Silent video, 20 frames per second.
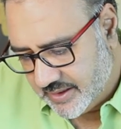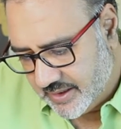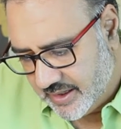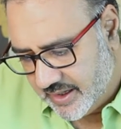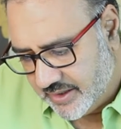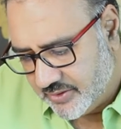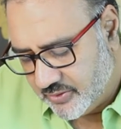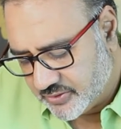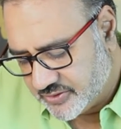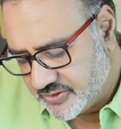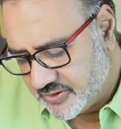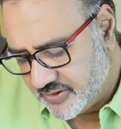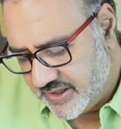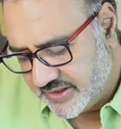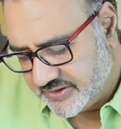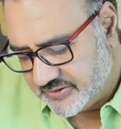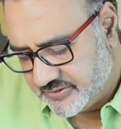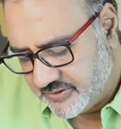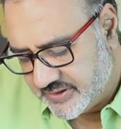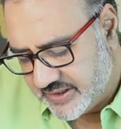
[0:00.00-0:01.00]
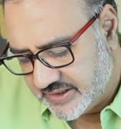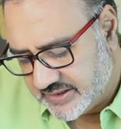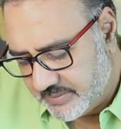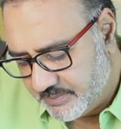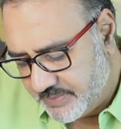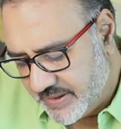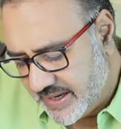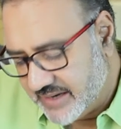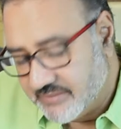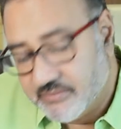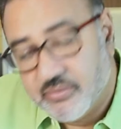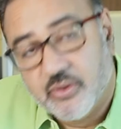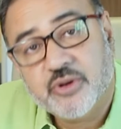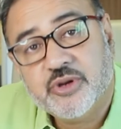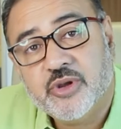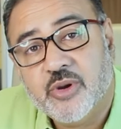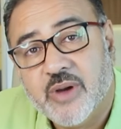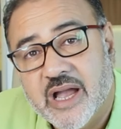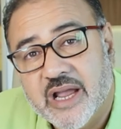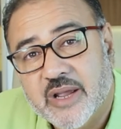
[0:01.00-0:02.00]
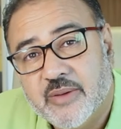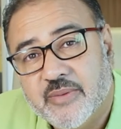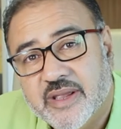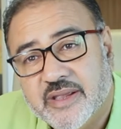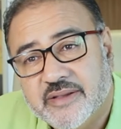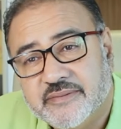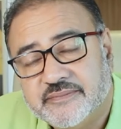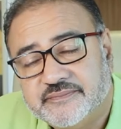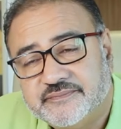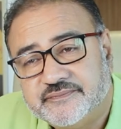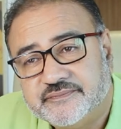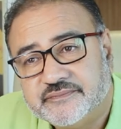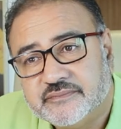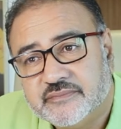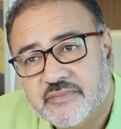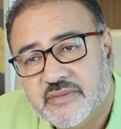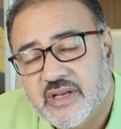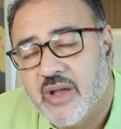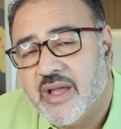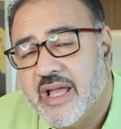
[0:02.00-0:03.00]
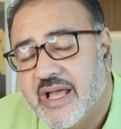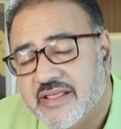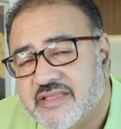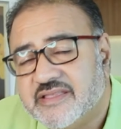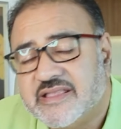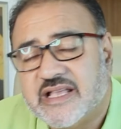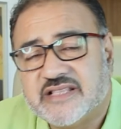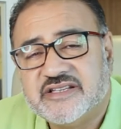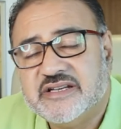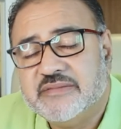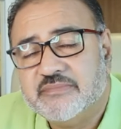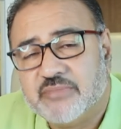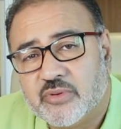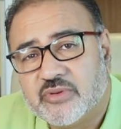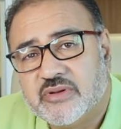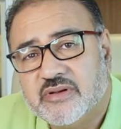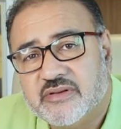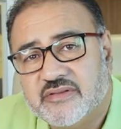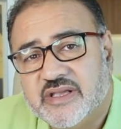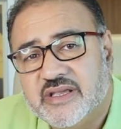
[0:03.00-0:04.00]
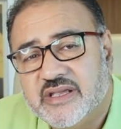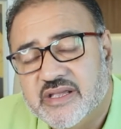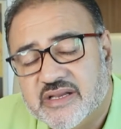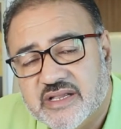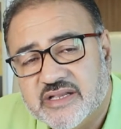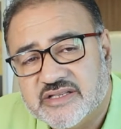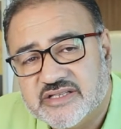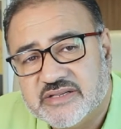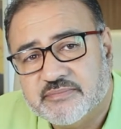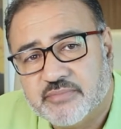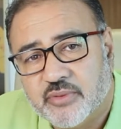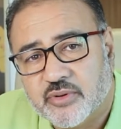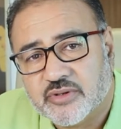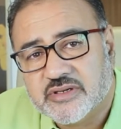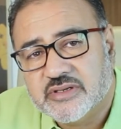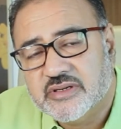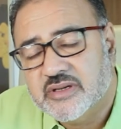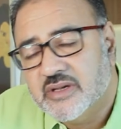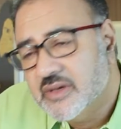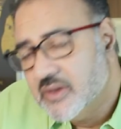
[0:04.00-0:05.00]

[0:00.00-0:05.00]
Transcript: I'd also like to look at the Pan-Borneo Highway. Now, I think that's an important thing. It's important.